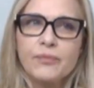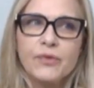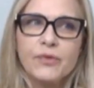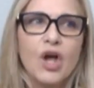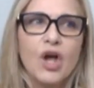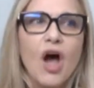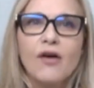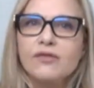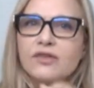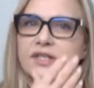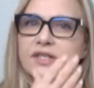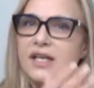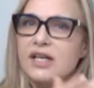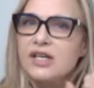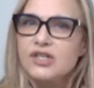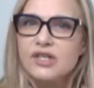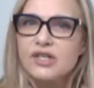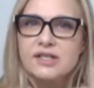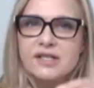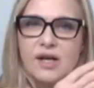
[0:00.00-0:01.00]
the
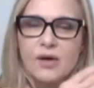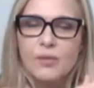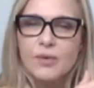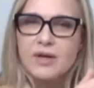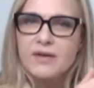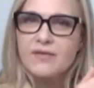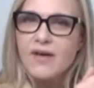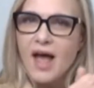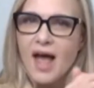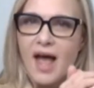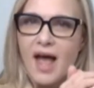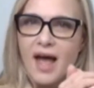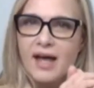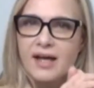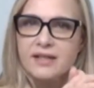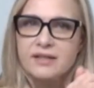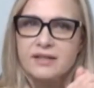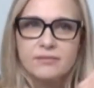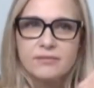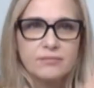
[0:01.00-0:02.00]
conversations that we've
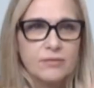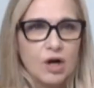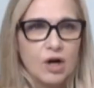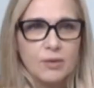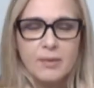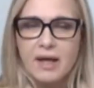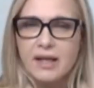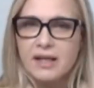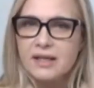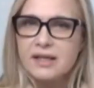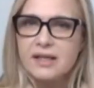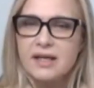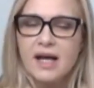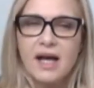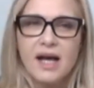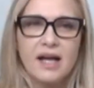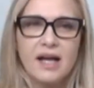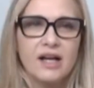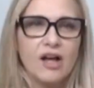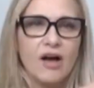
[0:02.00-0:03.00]
had, Carmela and
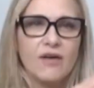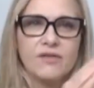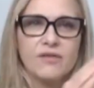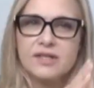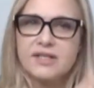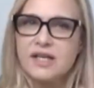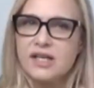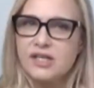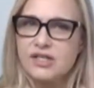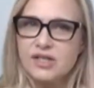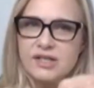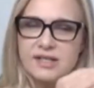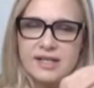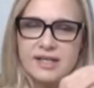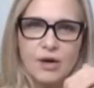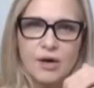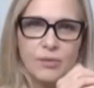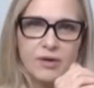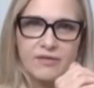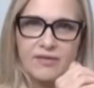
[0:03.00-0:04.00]
I, conversations
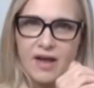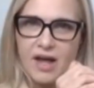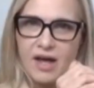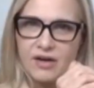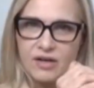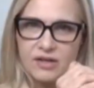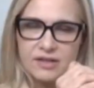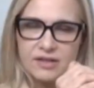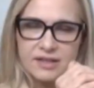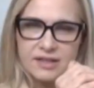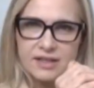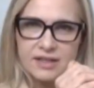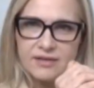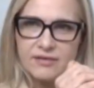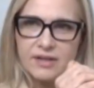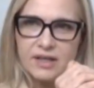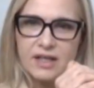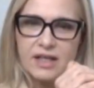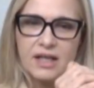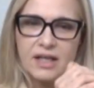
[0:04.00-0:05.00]
that we've had on
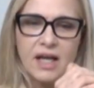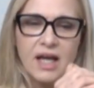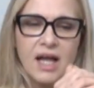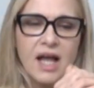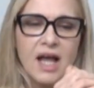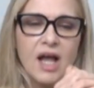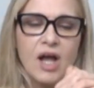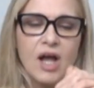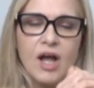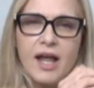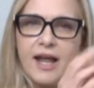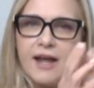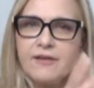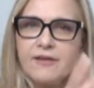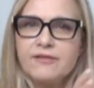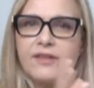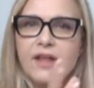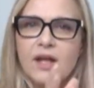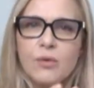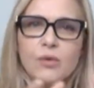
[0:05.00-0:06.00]
TV,
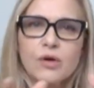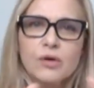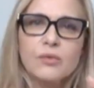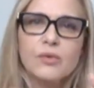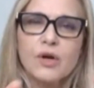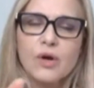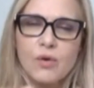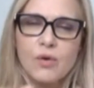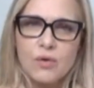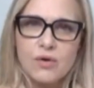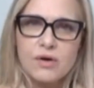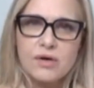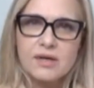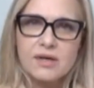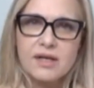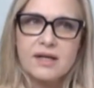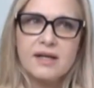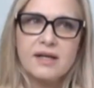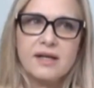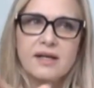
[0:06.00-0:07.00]
if they weren't
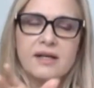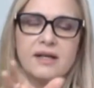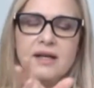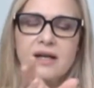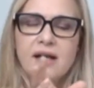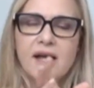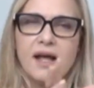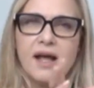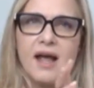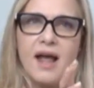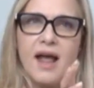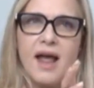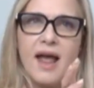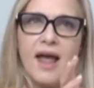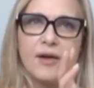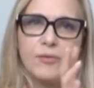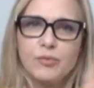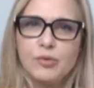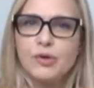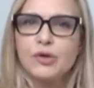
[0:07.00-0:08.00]
recorded
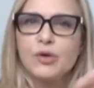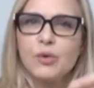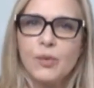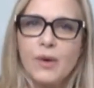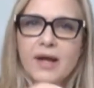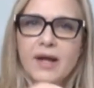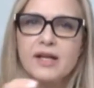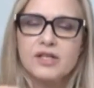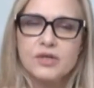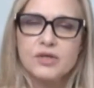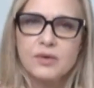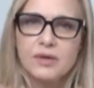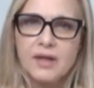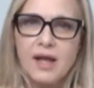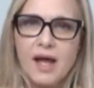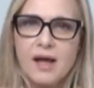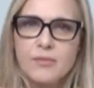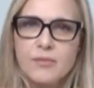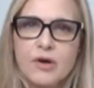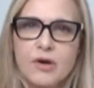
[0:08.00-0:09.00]
and put away into a
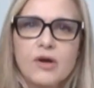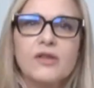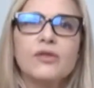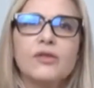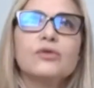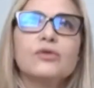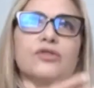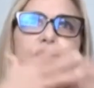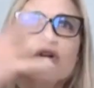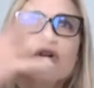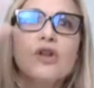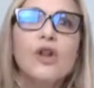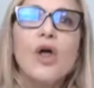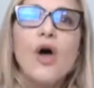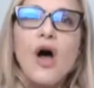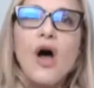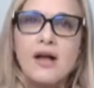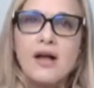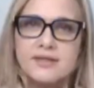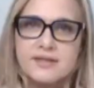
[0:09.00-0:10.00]
library, those are
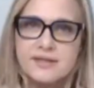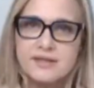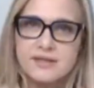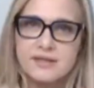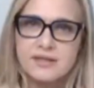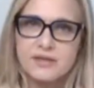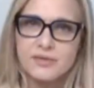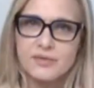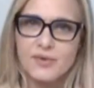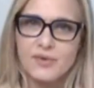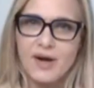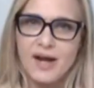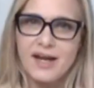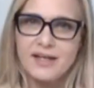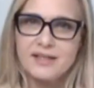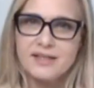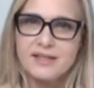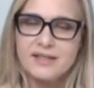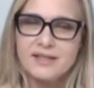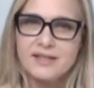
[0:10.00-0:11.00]
lost,
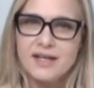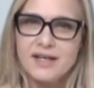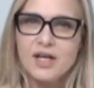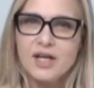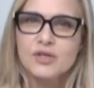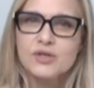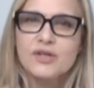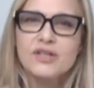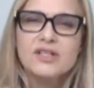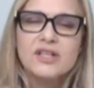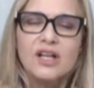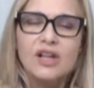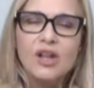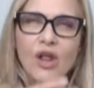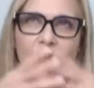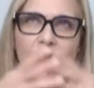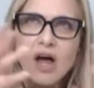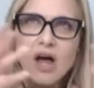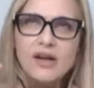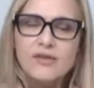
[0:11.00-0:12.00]
right? So there's a
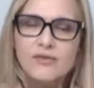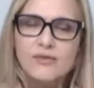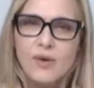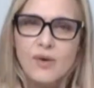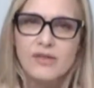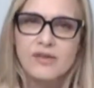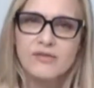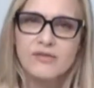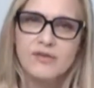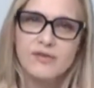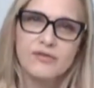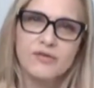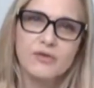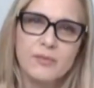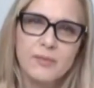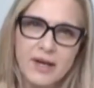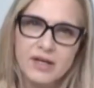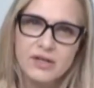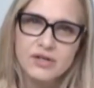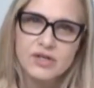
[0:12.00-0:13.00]
lot of wealth of
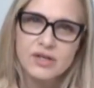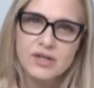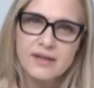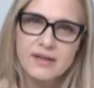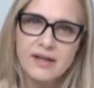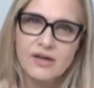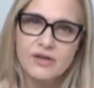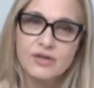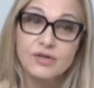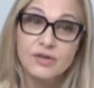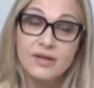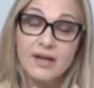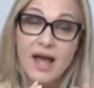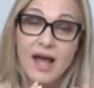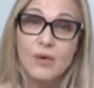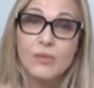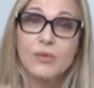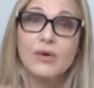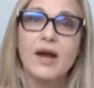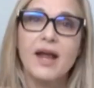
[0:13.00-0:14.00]
information there. So
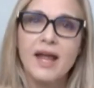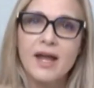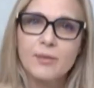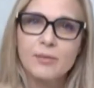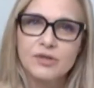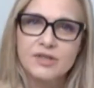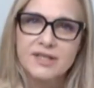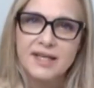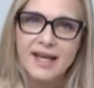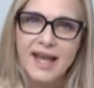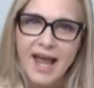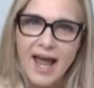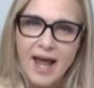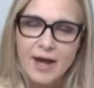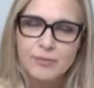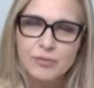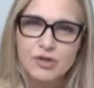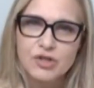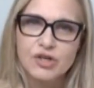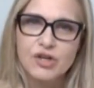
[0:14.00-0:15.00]
now we're able to
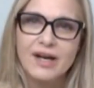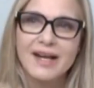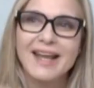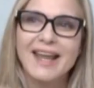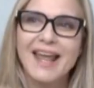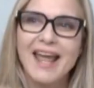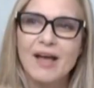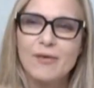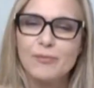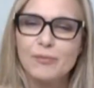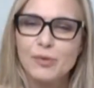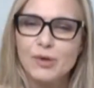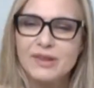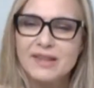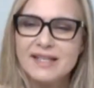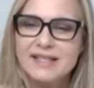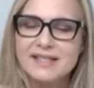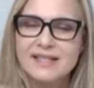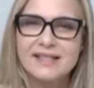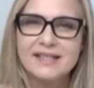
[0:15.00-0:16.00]
capture and put
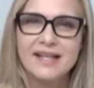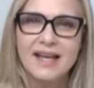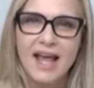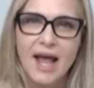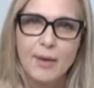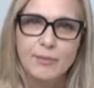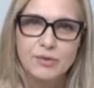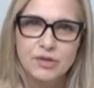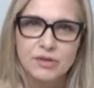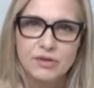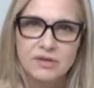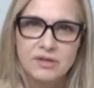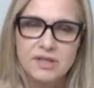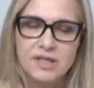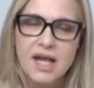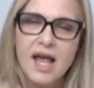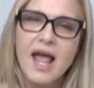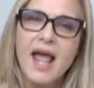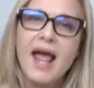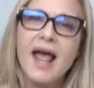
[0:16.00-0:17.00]
these into
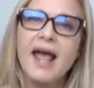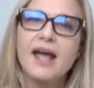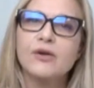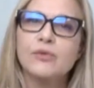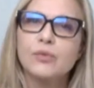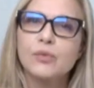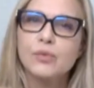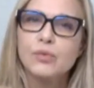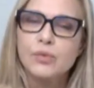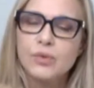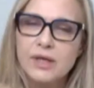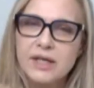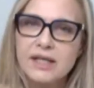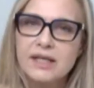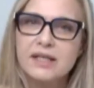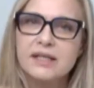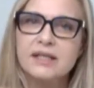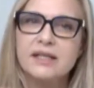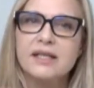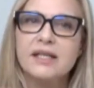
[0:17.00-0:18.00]
capsules and
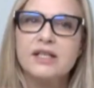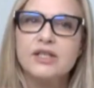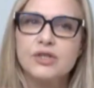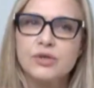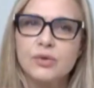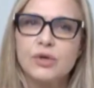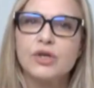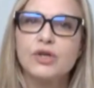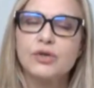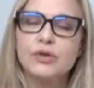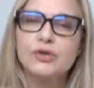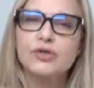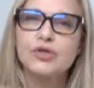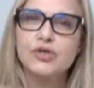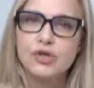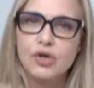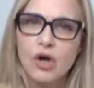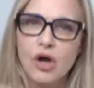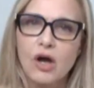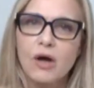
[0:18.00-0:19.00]
really do a good
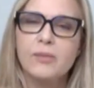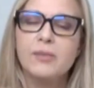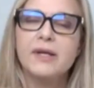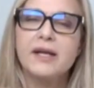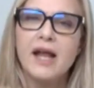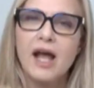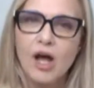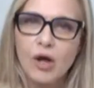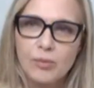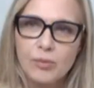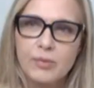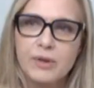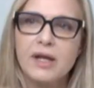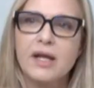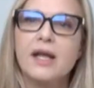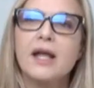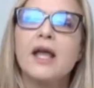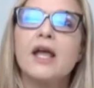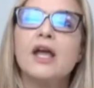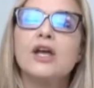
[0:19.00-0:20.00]
job at
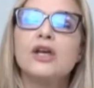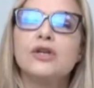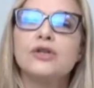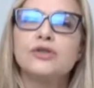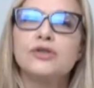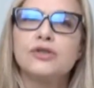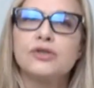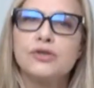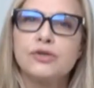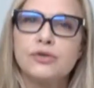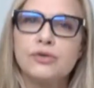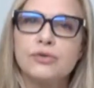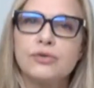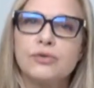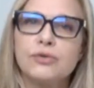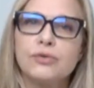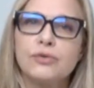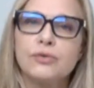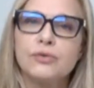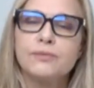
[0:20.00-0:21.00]
helping
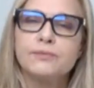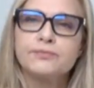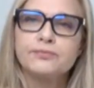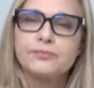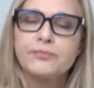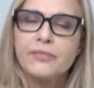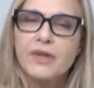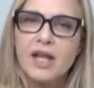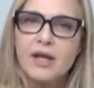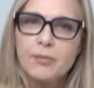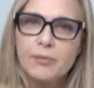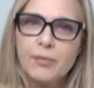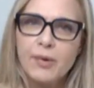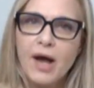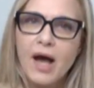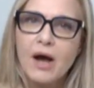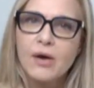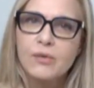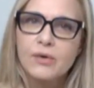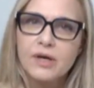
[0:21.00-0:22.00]
to
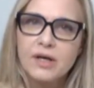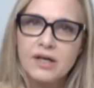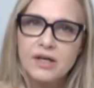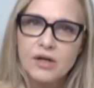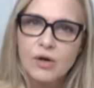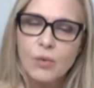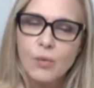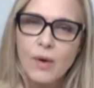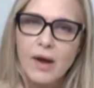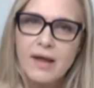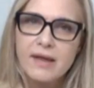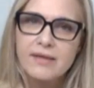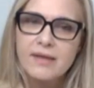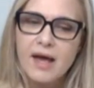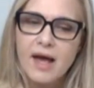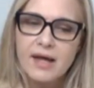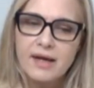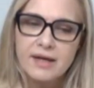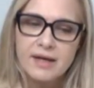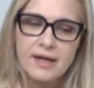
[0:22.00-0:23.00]
empower in a way
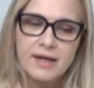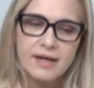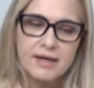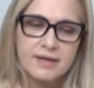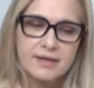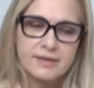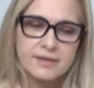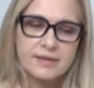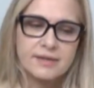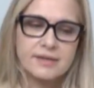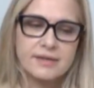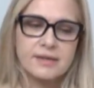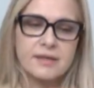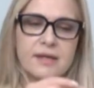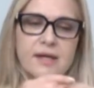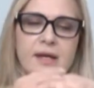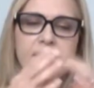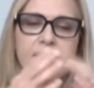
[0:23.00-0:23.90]
that is